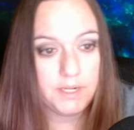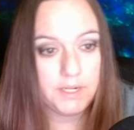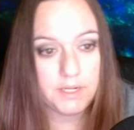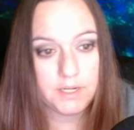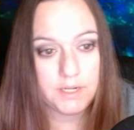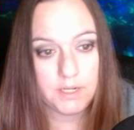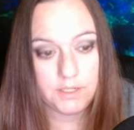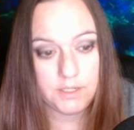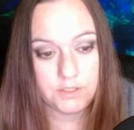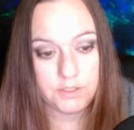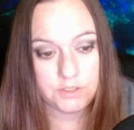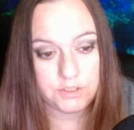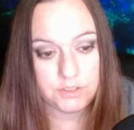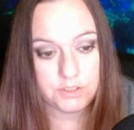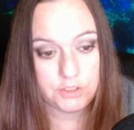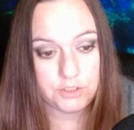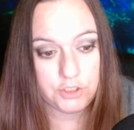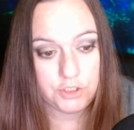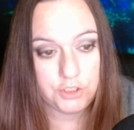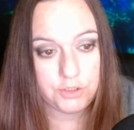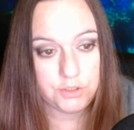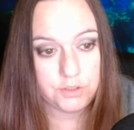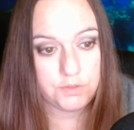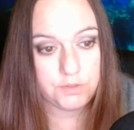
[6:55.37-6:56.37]
of colors to
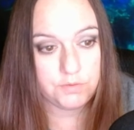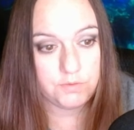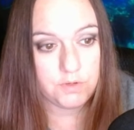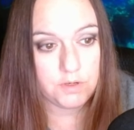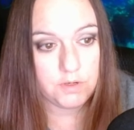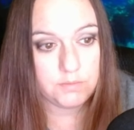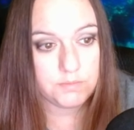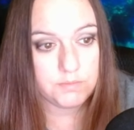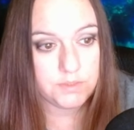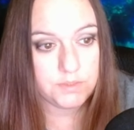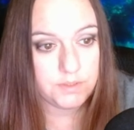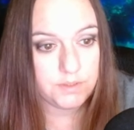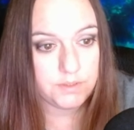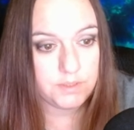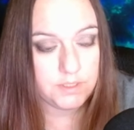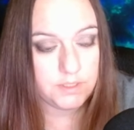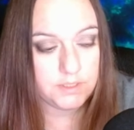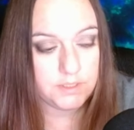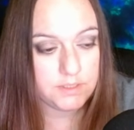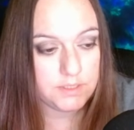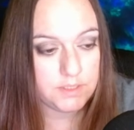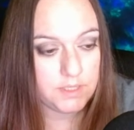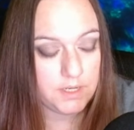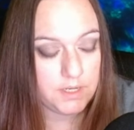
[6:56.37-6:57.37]
choose from, so
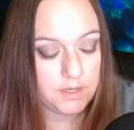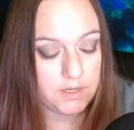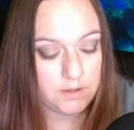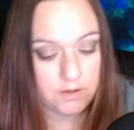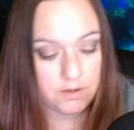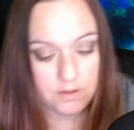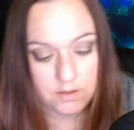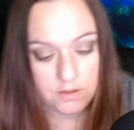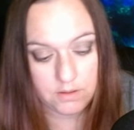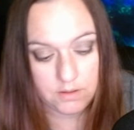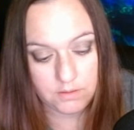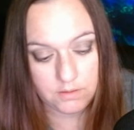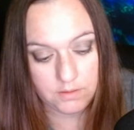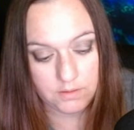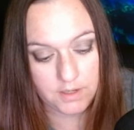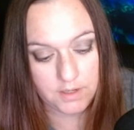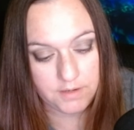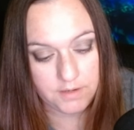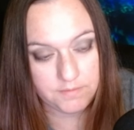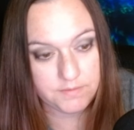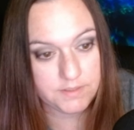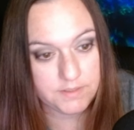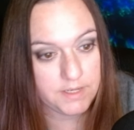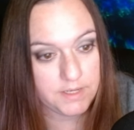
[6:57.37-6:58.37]
let's get our
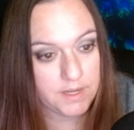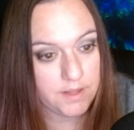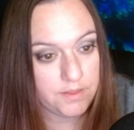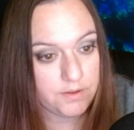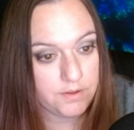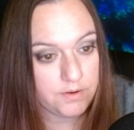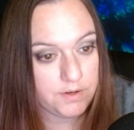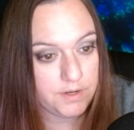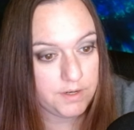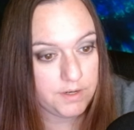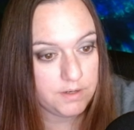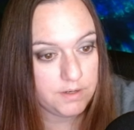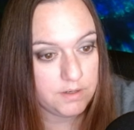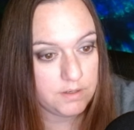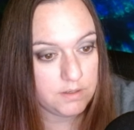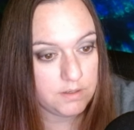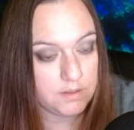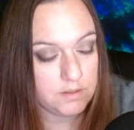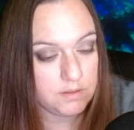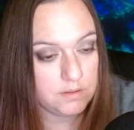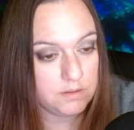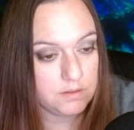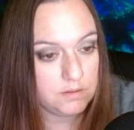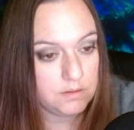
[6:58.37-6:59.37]
life together here.